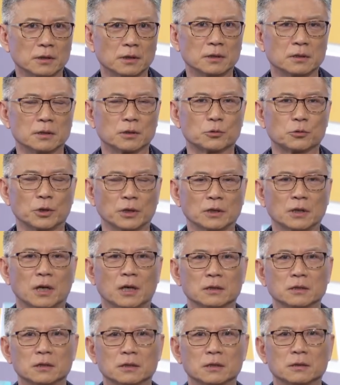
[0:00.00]
It's a great
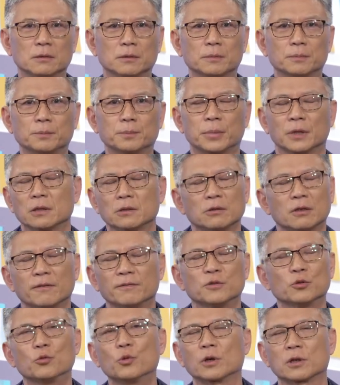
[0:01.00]
honor but you have
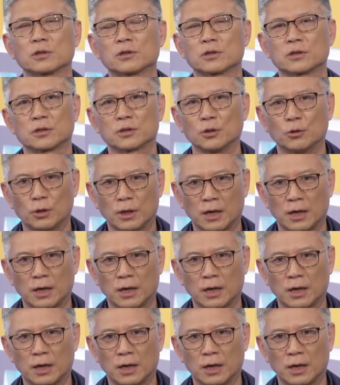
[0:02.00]
to work so